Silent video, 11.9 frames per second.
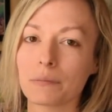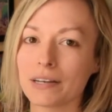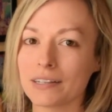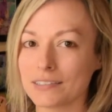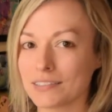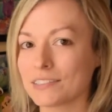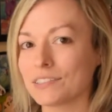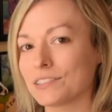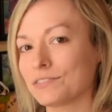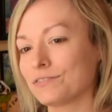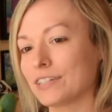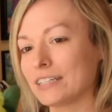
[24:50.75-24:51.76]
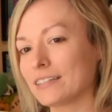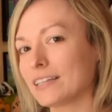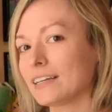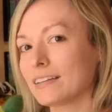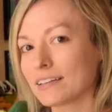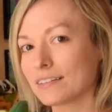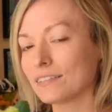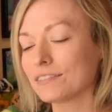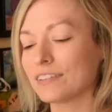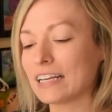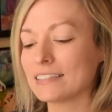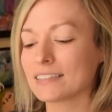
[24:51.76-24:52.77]
and it's just friendly little
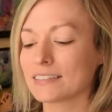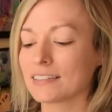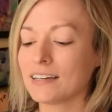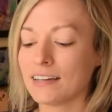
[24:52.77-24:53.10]
face